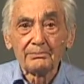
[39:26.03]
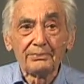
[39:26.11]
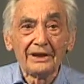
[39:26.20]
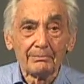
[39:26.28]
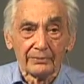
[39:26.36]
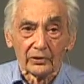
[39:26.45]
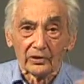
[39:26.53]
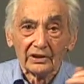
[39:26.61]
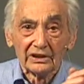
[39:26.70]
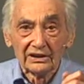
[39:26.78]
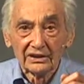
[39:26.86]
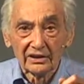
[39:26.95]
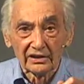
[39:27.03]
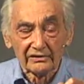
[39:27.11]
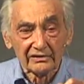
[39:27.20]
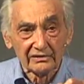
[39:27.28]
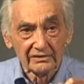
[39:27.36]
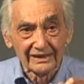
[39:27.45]
people uh,
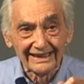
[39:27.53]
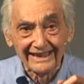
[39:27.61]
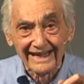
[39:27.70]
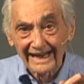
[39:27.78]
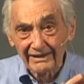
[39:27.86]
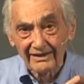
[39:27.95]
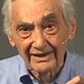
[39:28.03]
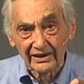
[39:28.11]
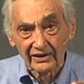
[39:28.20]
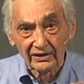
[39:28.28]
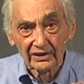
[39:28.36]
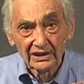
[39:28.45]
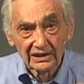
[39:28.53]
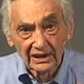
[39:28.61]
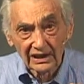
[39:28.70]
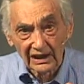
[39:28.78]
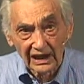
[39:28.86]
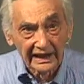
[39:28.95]
to get their
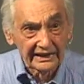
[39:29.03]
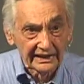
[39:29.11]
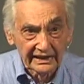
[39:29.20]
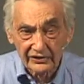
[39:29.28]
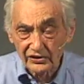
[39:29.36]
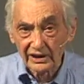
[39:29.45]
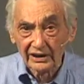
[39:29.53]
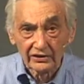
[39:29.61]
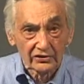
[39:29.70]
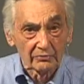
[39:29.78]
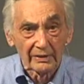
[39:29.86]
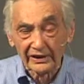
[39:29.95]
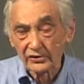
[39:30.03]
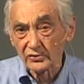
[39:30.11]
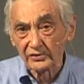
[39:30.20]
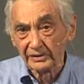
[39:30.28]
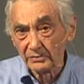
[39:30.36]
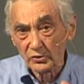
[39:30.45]
uh, ideas into
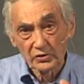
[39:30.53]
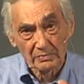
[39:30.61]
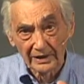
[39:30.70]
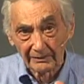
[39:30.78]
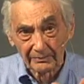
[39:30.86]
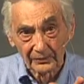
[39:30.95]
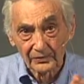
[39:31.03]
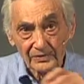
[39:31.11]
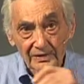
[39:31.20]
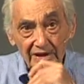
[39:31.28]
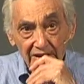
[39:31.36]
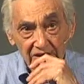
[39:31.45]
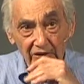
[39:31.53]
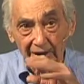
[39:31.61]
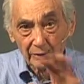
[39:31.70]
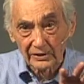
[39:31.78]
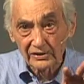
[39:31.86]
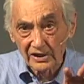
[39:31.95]
mainstream newspapers. So I
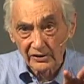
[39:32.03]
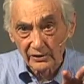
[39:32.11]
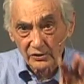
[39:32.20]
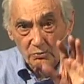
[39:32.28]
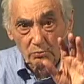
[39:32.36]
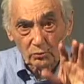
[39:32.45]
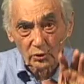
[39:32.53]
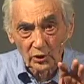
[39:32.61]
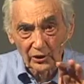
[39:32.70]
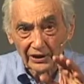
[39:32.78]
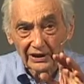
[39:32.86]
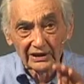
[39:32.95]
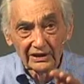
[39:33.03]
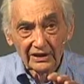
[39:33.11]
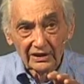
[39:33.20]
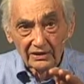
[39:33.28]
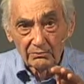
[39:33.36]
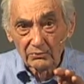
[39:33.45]
would encourage more,
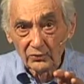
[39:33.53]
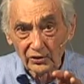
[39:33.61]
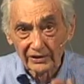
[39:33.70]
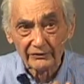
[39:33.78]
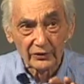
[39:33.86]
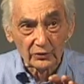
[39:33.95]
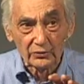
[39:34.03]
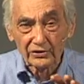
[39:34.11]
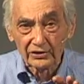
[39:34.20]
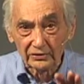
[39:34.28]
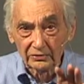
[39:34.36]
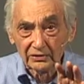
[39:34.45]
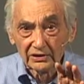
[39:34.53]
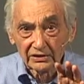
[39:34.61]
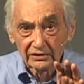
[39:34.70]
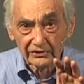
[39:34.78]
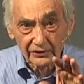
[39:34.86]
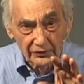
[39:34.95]
more of you to,
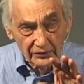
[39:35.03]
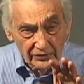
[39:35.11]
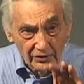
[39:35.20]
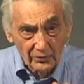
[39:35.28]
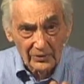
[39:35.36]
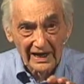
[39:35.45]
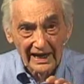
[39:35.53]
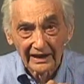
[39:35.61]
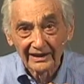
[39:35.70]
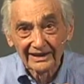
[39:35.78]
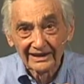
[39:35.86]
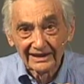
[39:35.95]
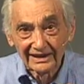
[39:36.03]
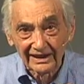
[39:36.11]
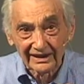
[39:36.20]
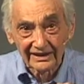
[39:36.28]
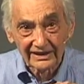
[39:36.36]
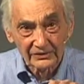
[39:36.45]
to do that
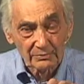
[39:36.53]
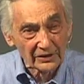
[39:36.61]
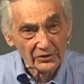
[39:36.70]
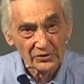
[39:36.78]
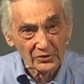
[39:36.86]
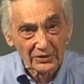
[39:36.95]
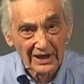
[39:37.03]
uh, as much as you